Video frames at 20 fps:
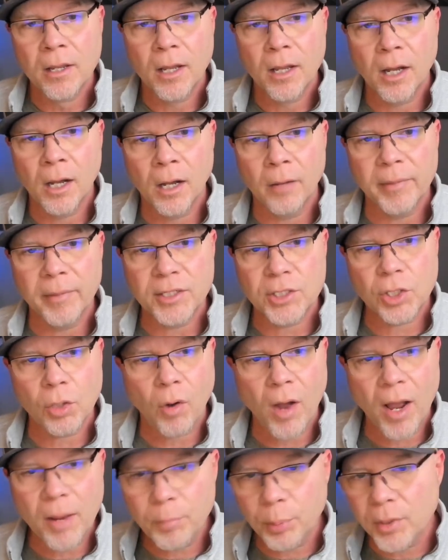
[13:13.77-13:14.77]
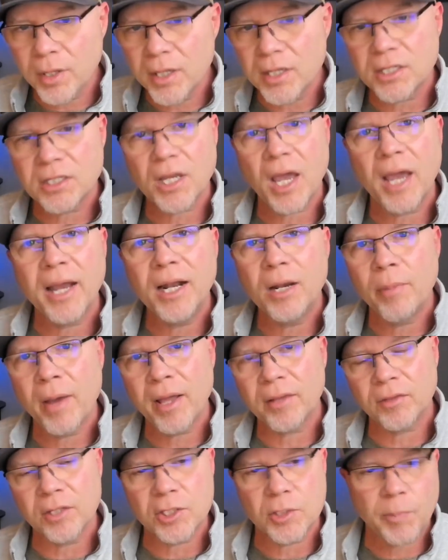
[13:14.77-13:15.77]
And so I'm pretty excited
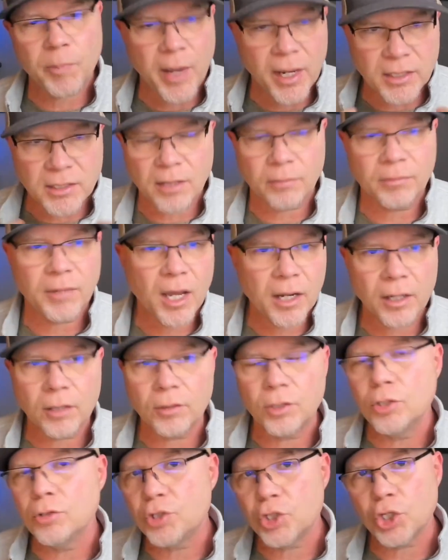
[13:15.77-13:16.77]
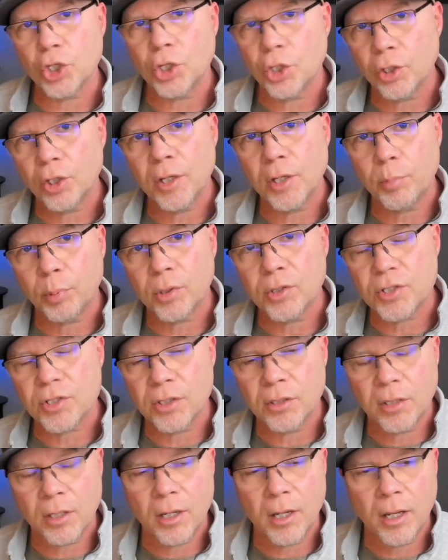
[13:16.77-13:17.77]
about this space. I'm not a huge security
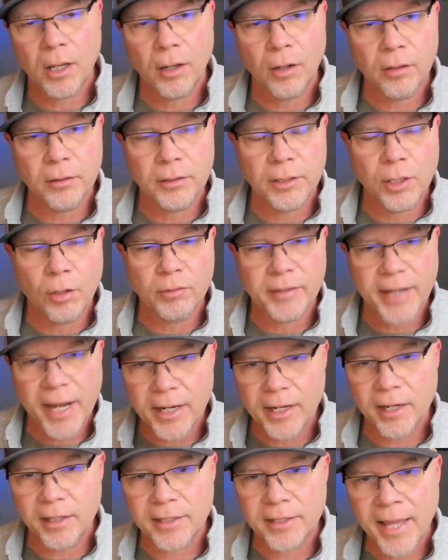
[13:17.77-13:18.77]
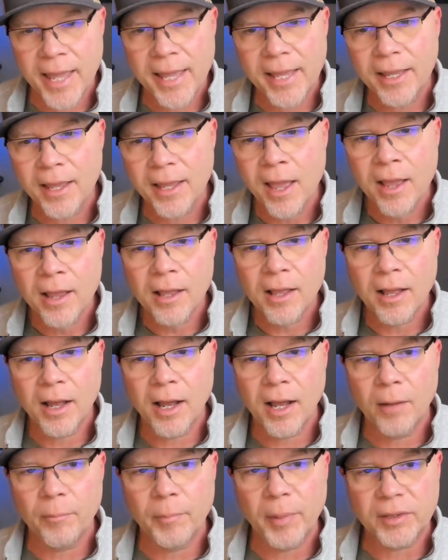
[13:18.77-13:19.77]
person, day to day,
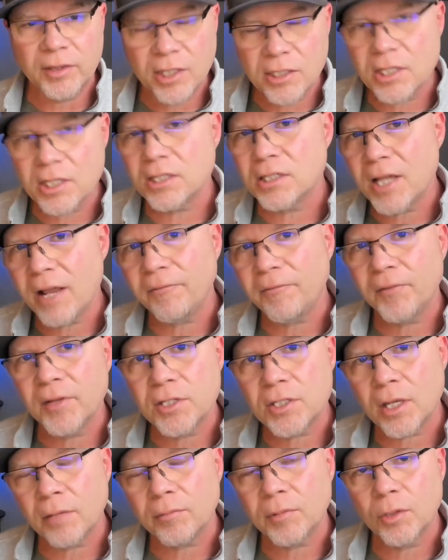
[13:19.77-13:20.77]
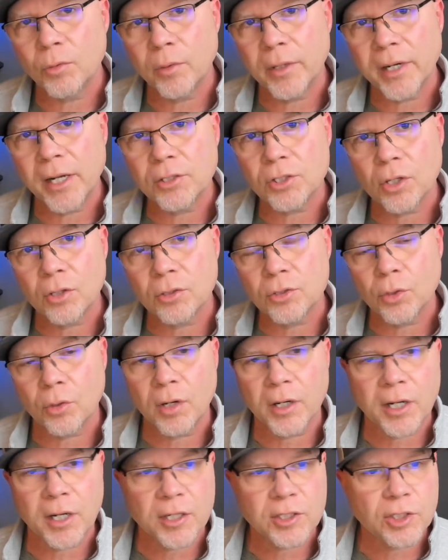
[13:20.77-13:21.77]
but this is definitely something when I talk to
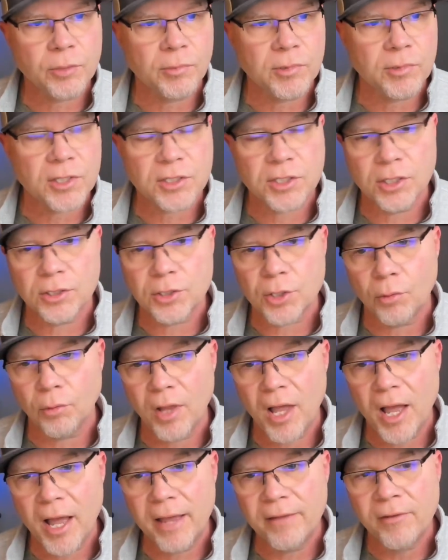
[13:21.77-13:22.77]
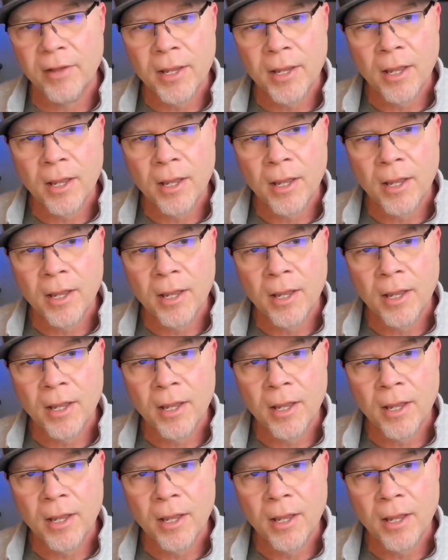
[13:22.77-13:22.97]
our customers at Cisco Live,